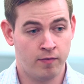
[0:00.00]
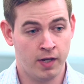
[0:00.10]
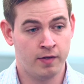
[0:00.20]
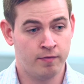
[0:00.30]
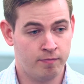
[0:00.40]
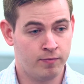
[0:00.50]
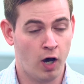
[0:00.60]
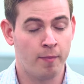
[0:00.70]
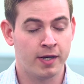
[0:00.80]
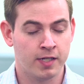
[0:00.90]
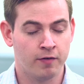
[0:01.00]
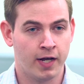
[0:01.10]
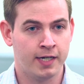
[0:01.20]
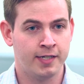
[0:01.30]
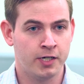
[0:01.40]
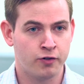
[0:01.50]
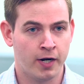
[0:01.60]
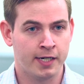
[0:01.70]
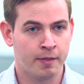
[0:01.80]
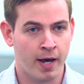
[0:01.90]
I taught myself how to day
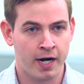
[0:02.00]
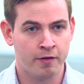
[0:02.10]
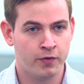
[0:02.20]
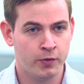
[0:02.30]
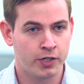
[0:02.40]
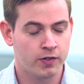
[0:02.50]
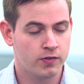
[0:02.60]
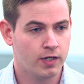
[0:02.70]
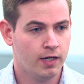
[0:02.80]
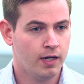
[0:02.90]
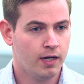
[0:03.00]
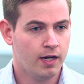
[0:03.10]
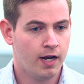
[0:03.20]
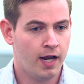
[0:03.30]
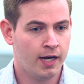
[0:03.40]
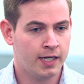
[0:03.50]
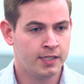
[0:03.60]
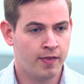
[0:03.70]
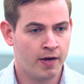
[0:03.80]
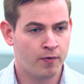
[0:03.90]
trade commodity futures, and I
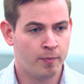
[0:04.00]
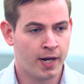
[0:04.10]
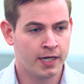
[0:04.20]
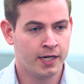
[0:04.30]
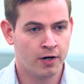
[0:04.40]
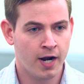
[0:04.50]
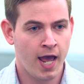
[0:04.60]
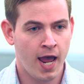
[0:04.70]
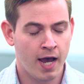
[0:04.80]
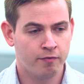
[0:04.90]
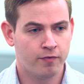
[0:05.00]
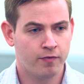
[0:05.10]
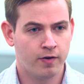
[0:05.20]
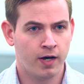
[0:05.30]
did that for about 1.5 years.